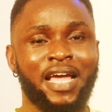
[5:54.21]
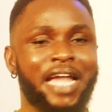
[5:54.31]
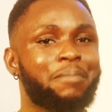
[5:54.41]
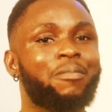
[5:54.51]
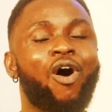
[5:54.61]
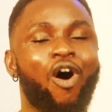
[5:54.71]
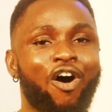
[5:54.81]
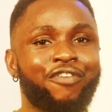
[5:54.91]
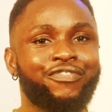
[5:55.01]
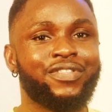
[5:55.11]
And more
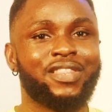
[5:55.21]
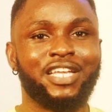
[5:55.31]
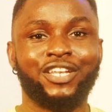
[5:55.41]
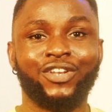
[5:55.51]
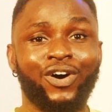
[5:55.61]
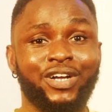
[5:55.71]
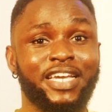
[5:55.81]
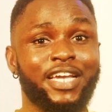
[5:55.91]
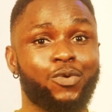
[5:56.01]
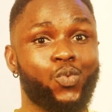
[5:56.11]
often than not,
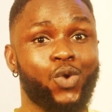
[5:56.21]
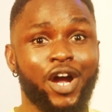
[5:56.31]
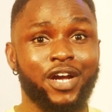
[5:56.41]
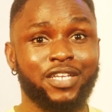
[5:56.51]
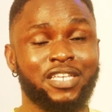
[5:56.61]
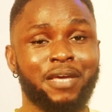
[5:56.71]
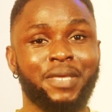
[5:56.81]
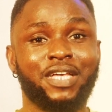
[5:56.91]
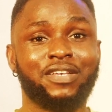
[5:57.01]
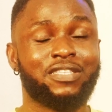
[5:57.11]
it works,
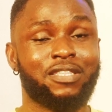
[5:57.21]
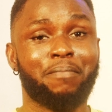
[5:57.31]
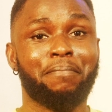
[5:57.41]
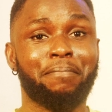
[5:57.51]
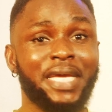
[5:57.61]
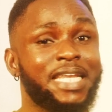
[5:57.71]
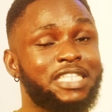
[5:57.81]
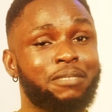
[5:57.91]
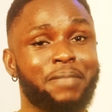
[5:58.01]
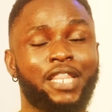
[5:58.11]
because the
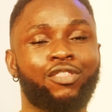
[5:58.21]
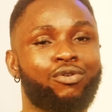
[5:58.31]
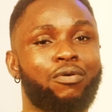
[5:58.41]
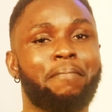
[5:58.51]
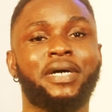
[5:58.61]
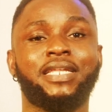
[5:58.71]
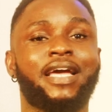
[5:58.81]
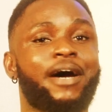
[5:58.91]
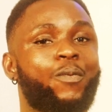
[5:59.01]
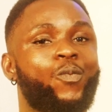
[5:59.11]
minute men throw money
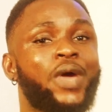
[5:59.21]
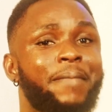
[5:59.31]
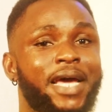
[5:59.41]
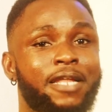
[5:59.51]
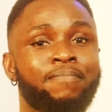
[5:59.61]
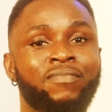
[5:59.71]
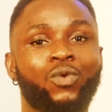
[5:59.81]
at women,